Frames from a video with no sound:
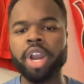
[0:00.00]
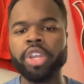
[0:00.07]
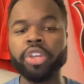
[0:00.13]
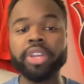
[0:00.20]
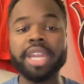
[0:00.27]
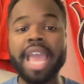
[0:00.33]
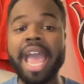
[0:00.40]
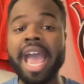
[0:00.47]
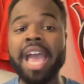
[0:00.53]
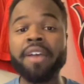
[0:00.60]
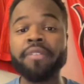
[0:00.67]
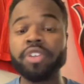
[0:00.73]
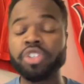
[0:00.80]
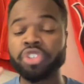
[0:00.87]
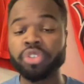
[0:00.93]
are you going to
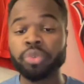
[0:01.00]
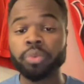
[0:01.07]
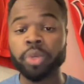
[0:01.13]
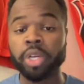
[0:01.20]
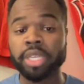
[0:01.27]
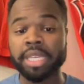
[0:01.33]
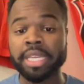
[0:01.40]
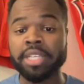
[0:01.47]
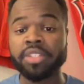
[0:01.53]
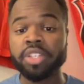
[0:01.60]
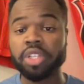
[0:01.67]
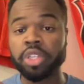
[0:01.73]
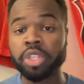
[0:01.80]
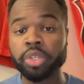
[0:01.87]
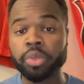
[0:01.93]
have two rookies,
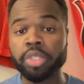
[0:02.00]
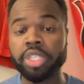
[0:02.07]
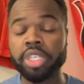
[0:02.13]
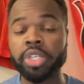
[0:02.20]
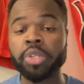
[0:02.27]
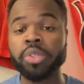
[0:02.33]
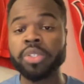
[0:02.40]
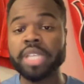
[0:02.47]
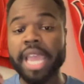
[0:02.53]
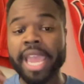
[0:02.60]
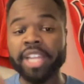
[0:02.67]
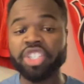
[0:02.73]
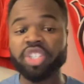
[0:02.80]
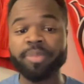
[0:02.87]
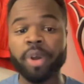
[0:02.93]
Luke Hughes
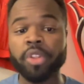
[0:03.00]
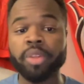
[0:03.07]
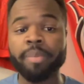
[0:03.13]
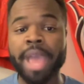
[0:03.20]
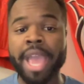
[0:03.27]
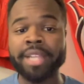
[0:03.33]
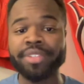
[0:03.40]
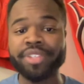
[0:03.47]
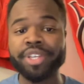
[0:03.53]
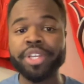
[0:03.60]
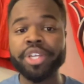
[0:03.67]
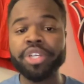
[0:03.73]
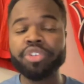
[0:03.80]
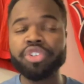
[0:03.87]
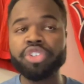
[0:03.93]
and Simon Nemec,
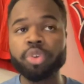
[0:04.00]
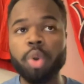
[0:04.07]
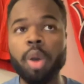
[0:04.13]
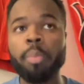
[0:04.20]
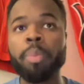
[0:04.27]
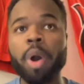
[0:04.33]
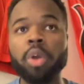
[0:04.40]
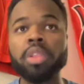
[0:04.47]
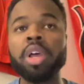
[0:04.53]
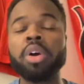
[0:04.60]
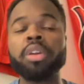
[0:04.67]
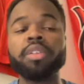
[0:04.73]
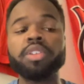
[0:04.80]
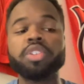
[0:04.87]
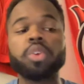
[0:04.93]
do a
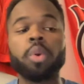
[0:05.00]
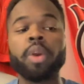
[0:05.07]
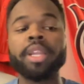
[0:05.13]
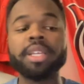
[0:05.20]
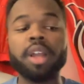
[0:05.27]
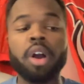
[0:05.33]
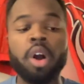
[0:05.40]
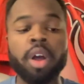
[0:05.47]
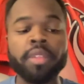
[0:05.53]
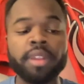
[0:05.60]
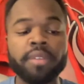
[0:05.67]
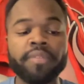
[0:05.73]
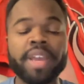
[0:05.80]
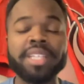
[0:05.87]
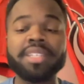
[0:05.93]
boatload of the scoring on the
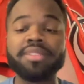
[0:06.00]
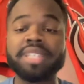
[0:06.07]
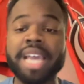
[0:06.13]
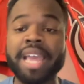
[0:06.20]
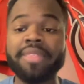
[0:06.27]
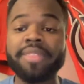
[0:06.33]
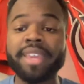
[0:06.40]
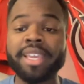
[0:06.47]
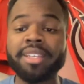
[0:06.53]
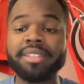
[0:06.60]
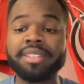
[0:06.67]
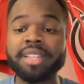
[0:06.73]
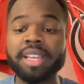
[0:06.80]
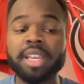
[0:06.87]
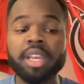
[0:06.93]
defensive side
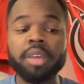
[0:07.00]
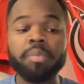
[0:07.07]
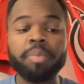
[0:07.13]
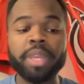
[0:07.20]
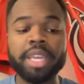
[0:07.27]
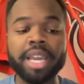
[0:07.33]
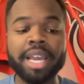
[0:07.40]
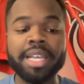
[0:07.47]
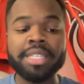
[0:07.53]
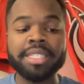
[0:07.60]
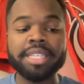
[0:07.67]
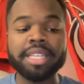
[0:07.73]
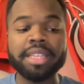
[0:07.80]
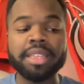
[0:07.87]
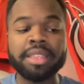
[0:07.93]
things?
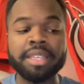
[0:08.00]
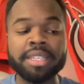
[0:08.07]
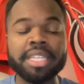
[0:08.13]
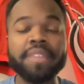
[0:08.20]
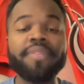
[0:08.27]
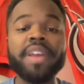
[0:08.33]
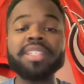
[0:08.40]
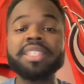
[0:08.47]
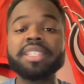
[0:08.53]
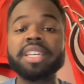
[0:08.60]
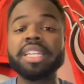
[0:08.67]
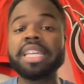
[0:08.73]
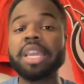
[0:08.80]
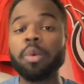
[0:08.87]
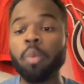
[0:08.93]
because the defense is
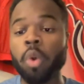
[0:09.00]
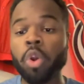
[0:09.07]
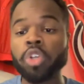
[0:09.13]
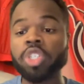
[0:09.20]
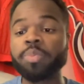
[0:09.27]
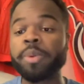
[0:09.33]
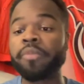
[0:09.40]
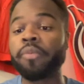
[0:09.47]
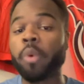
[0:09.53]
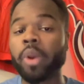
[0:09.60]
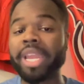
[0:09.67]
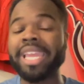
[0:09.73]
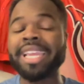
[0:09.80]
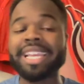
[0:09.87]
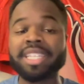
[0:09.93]
going to get worse
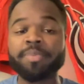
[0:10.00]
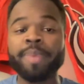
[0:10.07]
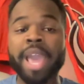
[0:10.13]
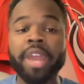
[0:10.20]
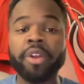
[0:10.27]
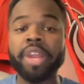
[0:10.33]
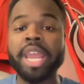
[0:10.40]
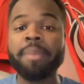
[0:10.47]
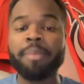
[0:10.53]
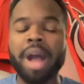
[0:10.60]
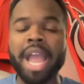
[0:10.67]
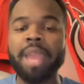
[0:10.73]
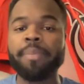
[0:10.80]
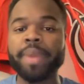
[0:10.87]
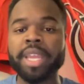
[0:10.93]
before it gets better, in
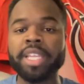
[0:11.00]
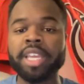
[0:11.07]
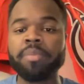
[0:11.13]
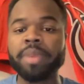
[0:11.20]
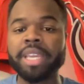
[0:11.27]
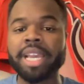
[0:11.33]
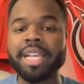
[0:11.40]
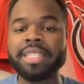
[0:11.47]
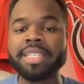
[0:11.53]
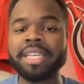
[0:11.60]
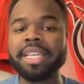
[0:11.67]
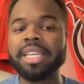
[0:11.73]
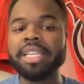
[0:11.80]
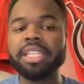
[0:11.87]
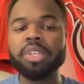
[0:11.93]
my opinion, because
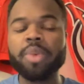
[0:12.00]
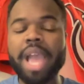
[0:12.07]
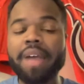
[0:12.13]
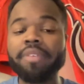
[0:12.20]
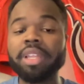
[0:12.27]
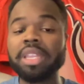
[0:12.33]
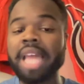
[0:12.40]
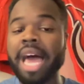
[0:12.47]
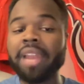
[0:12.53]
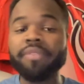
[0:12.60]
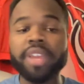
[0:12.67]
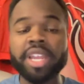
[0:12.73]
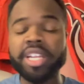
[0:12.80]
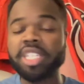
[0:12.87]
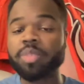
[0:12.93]
you have a lot
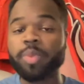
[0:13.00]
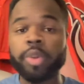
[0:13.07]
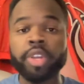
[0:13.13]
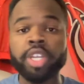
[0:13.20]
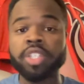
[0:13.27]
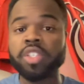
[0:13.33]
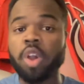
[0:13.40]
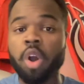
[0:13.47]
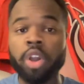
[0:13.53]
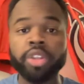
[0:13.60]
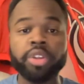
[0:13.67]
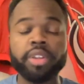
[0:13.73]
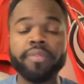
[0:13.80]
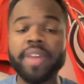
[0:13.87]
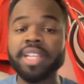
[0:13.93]
of inexperience on
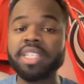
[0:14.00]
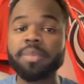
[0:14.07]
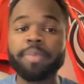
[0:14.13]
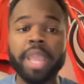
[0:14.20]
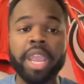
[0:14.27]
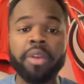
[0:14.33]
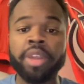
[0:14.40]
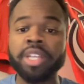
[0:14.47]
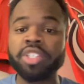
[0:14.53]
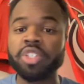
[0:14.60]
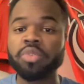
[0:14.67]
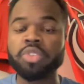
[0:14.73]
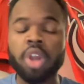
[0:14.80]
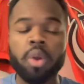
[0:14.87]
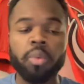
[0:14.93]
your defensive pairings.
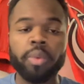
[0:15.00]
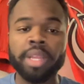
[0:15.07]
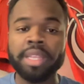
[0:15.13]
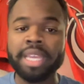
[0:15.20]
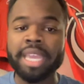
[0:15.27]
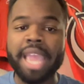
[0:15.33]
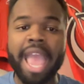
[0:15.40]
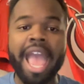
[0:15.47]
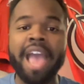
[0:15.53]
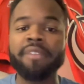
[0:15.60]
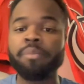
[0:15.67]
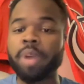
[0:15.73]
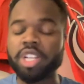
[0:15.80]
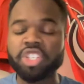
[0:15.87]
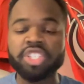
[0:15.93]
You don't really
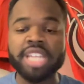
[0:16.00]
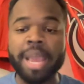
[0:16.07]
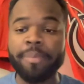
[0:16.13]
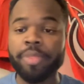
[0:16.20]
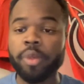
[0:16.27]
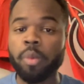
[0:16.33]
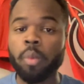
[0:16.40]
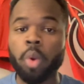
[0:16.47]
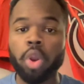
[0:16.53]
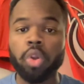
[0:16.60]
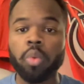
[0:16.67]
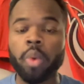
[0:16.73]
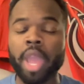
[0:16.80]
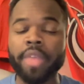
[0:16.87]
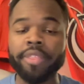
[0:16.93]
have much depth to
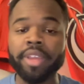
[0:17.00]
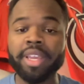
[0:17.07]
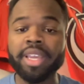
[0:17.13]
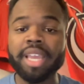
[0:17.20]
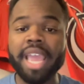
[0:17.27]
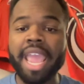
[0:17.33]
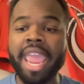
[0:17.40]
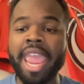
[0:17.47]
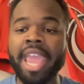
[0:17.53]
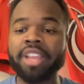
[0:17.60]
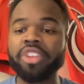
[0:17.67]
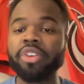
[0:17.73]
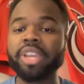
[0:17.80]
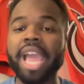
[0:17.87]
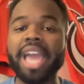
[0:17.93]
work with, and
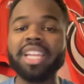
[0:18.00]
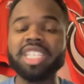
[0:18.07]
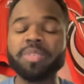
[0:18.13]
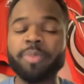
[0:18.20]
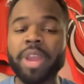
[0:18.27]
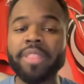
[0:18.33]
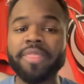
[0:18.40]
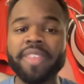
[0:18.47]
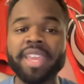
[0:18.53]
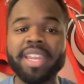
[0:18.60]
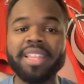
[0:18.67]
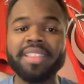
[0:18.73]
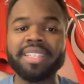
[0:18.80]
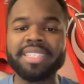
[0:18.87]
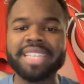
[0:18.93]
you're kind of spread thin
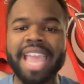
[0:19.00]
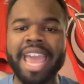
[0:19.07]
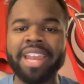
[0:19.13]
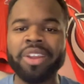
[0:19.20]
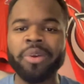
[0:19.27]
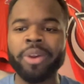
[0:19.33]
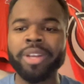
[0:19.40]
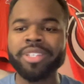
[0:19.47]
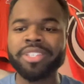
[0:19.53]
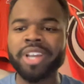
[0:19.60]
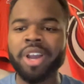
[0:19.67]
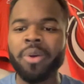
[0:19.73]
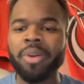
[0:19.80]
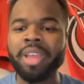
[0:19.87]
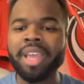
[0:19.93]
in this category.
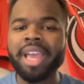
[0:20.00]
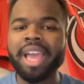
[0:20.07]
So,